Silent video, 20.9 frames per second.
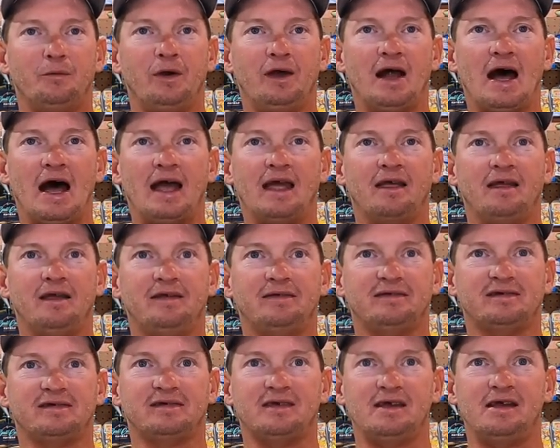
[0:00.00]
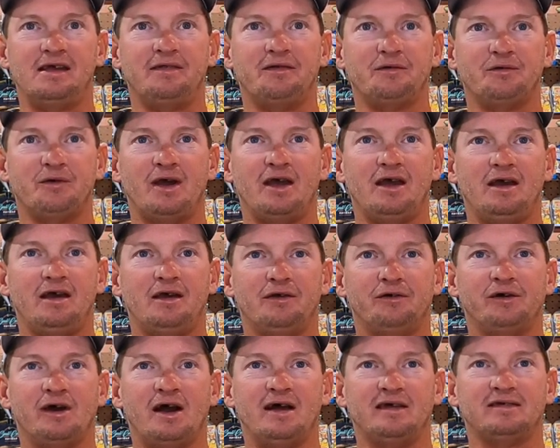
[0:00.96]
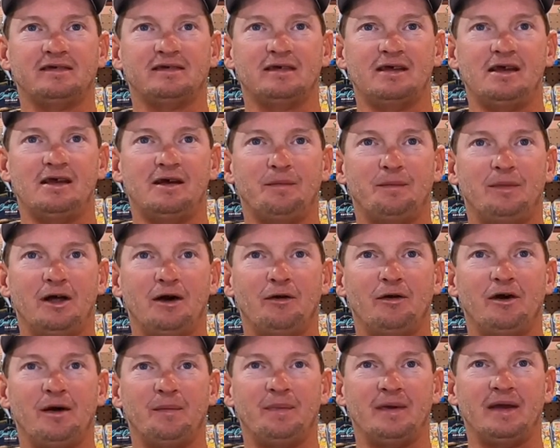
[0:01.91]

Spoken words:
I see the red or I see a blow up